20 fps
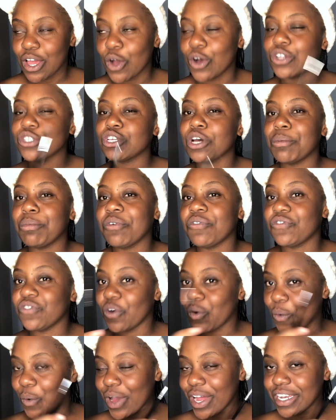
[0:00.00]
on top of
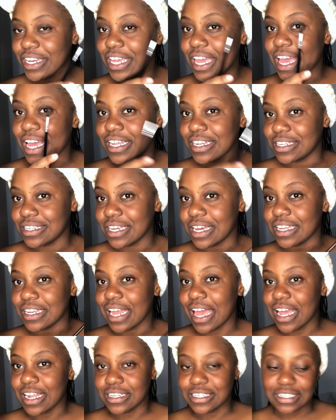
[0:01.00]
the 1 year I had done
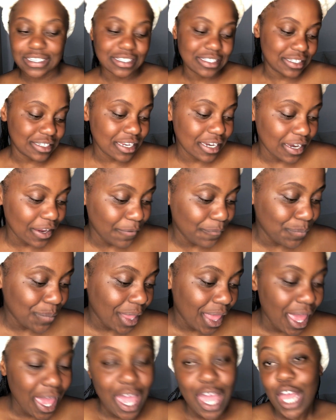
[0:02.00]
at Texela.
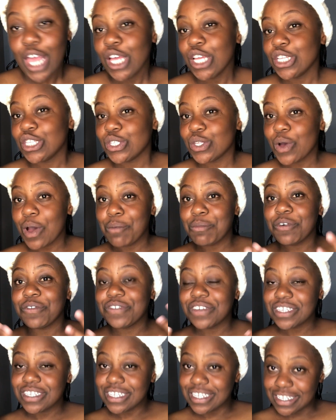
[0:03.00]
So I'm
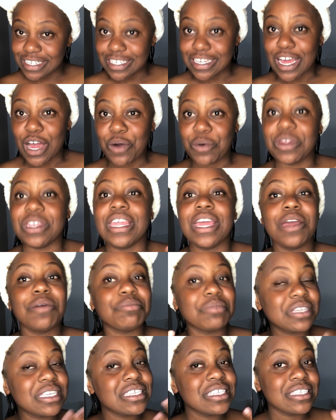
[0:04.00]
officially now an
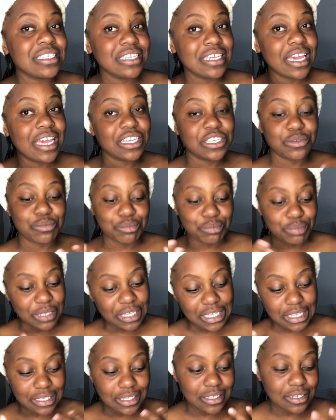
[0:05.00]

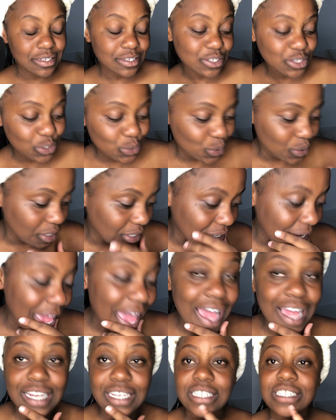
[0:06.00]
MBCHB student,
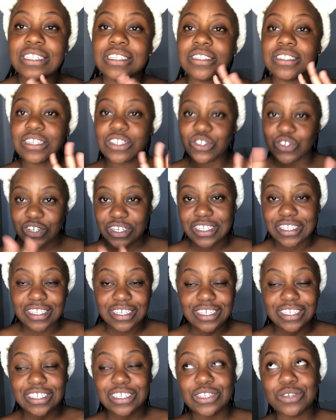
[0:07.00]
and the
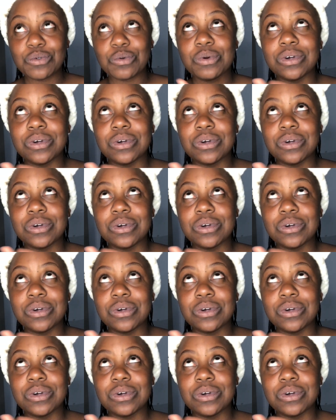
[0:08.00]
transition